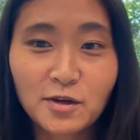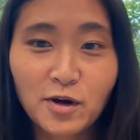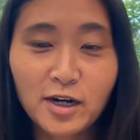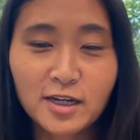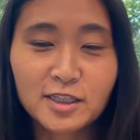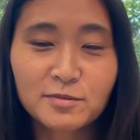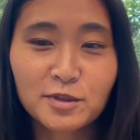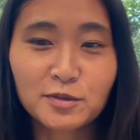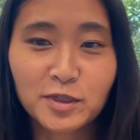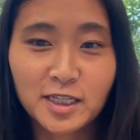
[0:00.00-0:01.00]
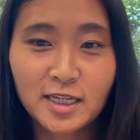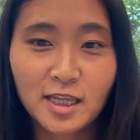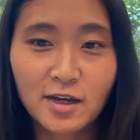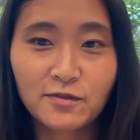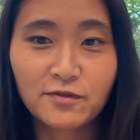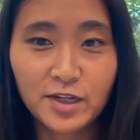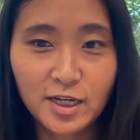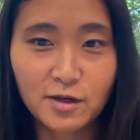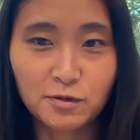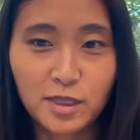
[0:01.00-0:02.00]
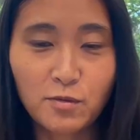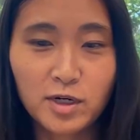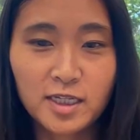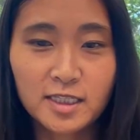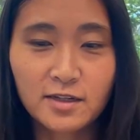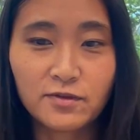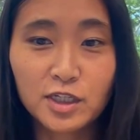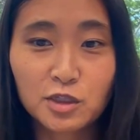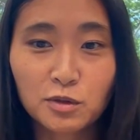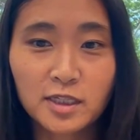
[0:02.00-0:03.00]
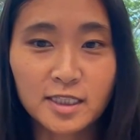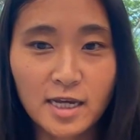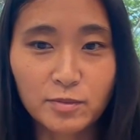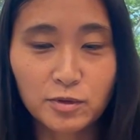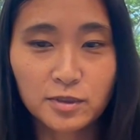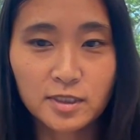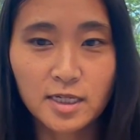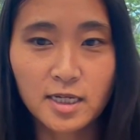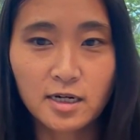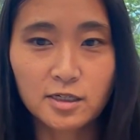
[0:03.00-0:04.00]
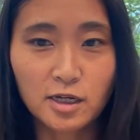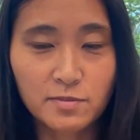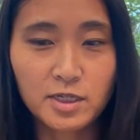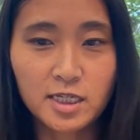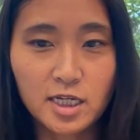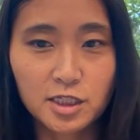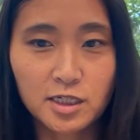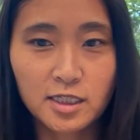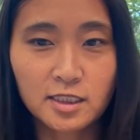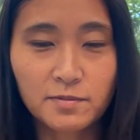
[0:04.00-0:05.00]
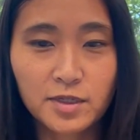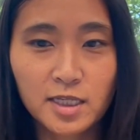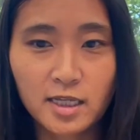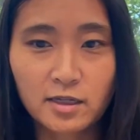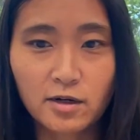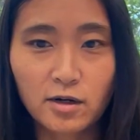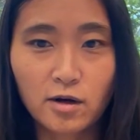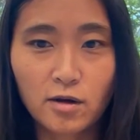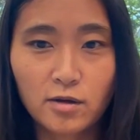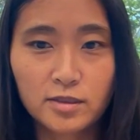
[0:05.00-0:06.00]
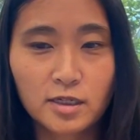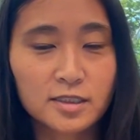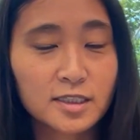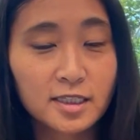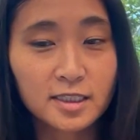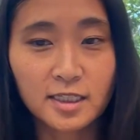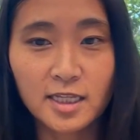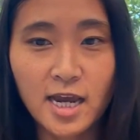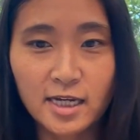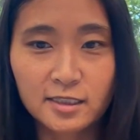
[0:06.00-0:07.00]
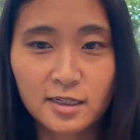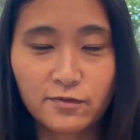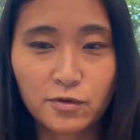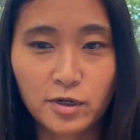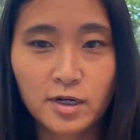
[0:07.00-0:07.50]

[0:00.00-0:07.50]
our customers really love videos. They want to see visual examples in our documentation. It's something that they're consistently asking for.